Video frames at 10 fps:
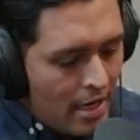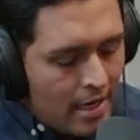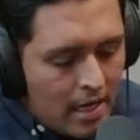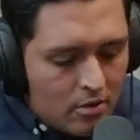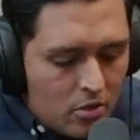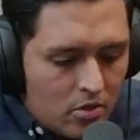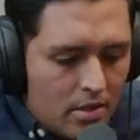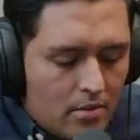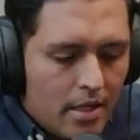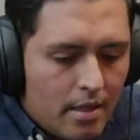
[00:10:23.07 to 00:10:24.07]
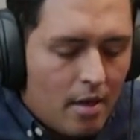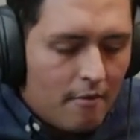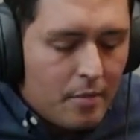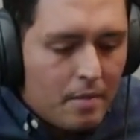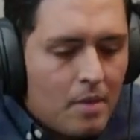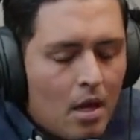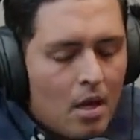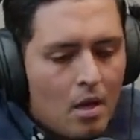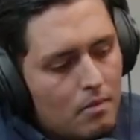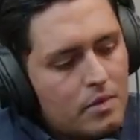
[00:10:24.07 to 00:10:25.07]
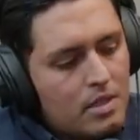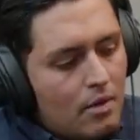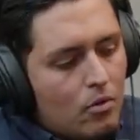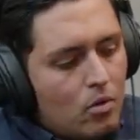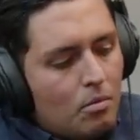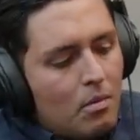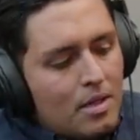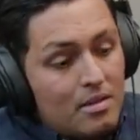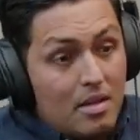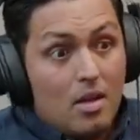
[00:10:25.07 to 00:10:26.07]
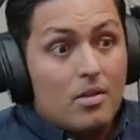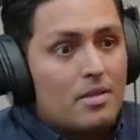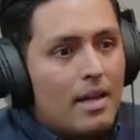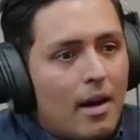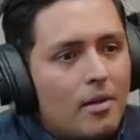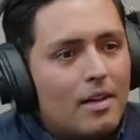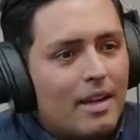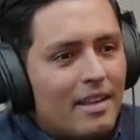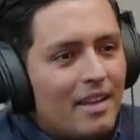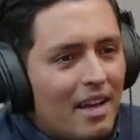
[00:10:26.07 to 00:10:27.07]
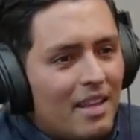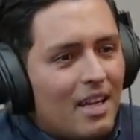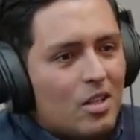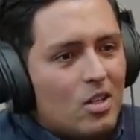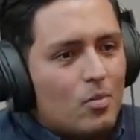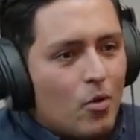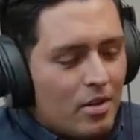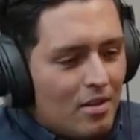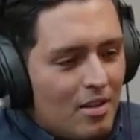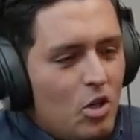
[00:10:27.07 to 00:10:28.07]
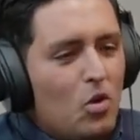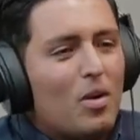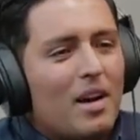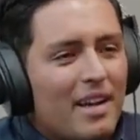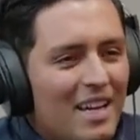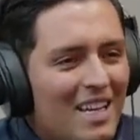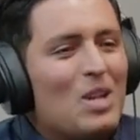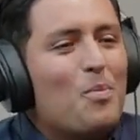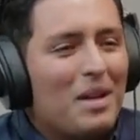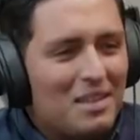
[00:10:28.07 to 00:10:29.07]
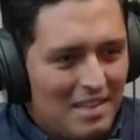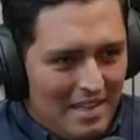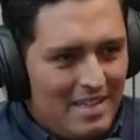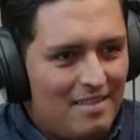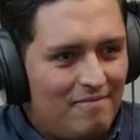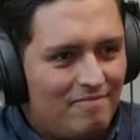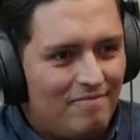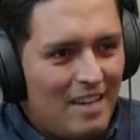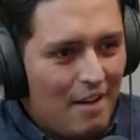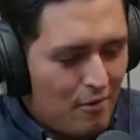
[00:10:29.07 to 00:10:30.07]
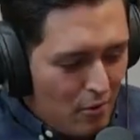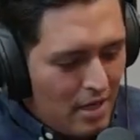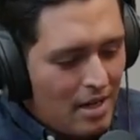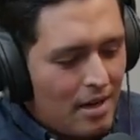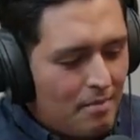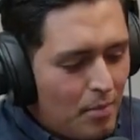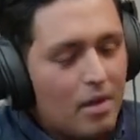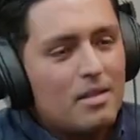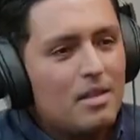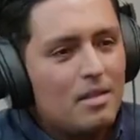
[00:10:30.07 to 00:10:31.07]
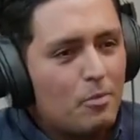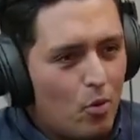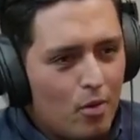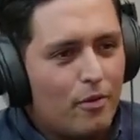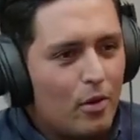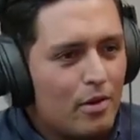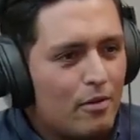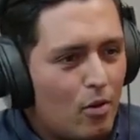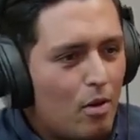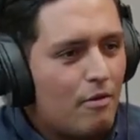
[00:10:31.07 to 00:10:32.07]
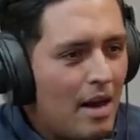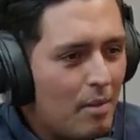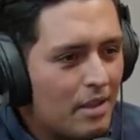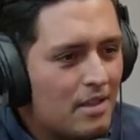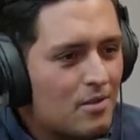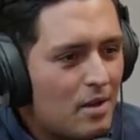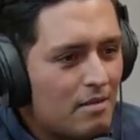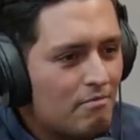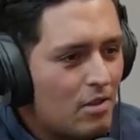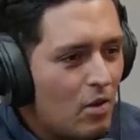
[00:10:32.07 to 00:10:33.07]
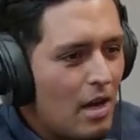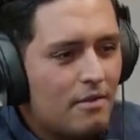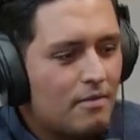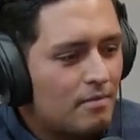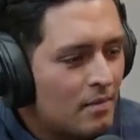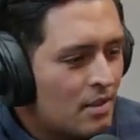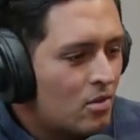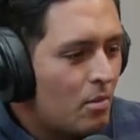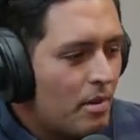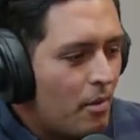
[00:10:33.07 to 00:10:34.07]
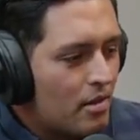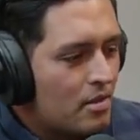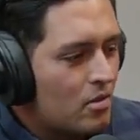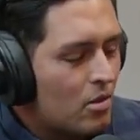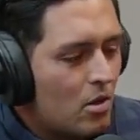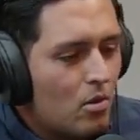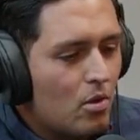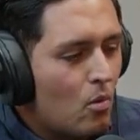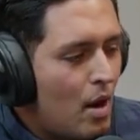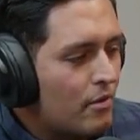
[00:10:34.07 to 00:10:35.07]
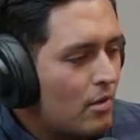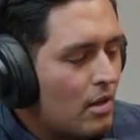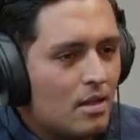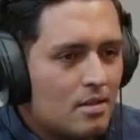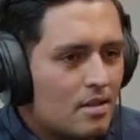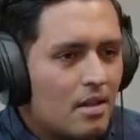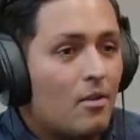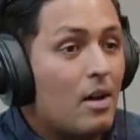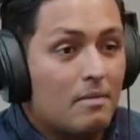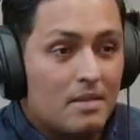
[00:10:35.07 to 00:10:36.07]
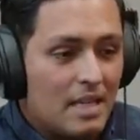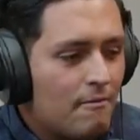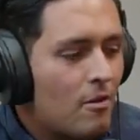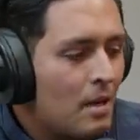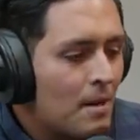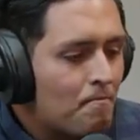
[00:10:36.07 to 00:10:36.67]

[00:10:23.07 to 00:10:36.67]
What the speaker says: I'll just kick it off, but several months, years now, I think at this point, you and I independently have created a policy portfolio for our families, right? You have so many policies on you, your wife, your kids, etc. Same for me.